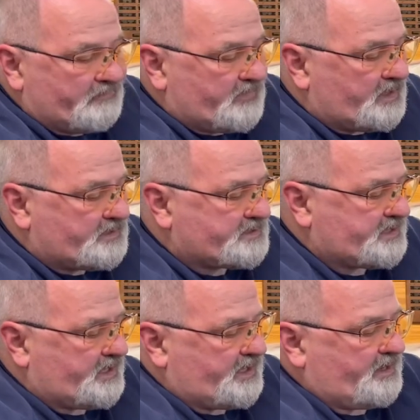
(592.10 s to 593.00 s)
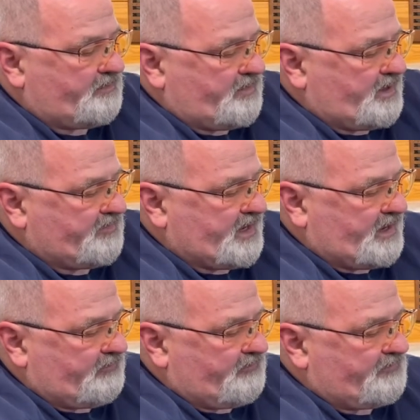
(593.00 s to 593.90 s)
Gun set up, I've
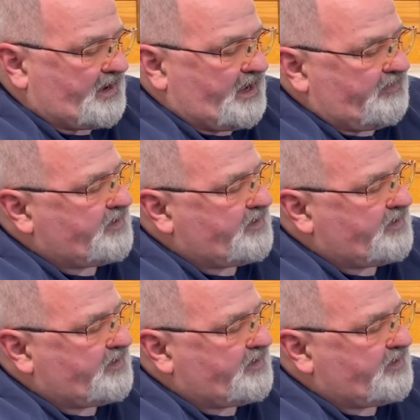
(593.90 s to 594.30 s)
got 5